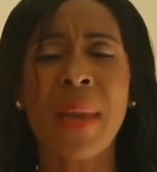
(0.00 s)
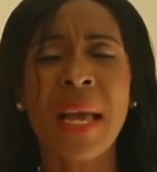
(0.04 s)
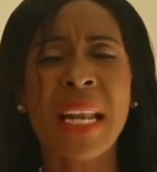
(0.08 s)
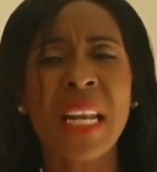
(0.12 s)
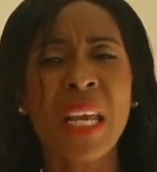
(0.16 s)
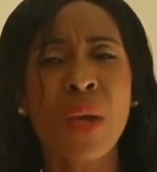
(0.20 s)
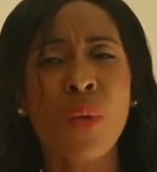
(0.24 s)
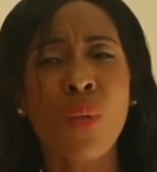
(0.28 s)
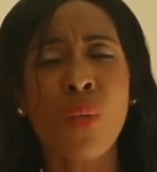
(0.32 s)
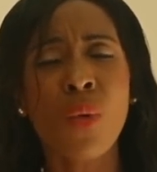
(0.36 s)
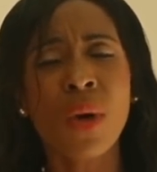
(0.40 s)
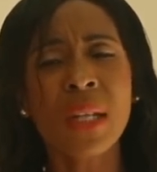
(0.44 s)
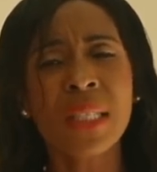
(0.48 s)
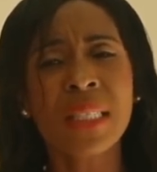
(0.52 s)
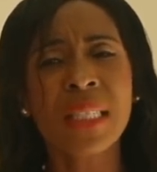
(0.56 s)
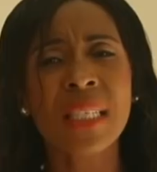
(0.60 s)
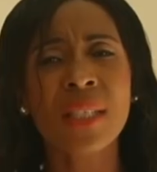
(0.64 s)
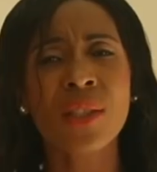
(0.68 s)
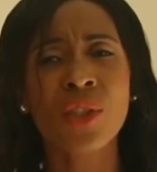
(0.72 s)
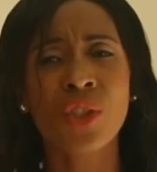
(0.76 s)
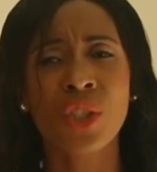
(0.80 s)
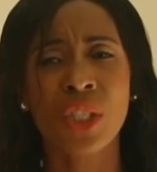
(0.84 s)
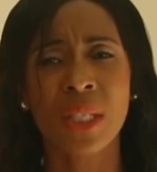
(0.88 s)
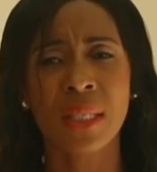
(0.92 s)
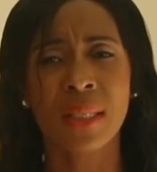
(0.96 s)
and he
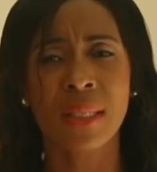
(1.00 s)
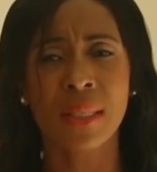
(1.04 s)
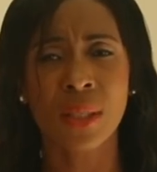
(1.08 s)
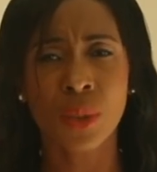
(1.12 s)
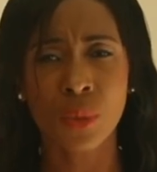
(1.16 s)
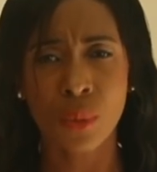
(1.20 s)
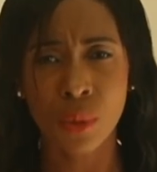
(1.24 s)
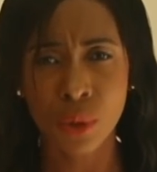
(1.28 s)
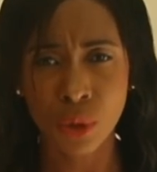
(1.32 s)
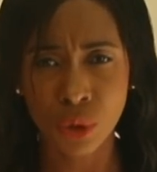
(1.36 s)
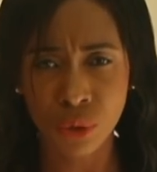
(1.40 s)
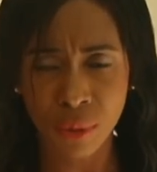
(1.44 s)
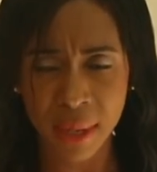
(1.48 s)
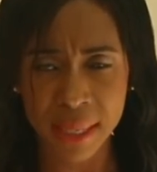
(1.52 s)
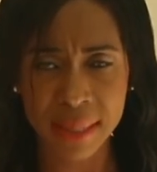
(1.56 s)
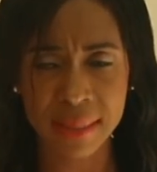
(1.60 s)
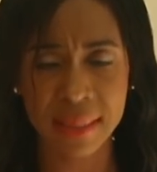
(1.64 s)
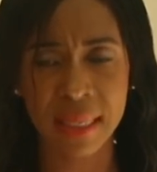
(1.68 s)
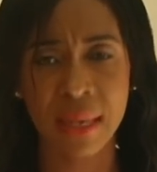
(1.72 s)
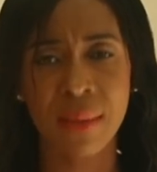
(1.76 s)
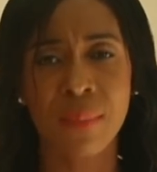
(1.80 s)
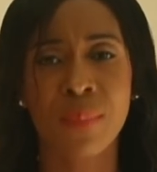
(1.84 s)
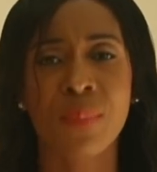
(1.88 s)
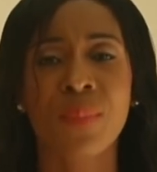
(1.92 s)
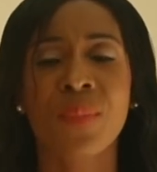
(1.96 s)
wanted Jesus to address
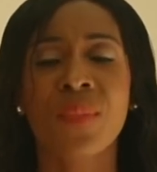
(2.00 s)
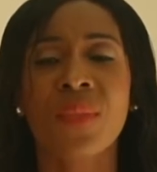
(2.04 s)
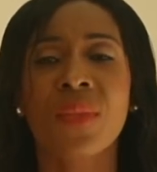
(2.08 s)
it.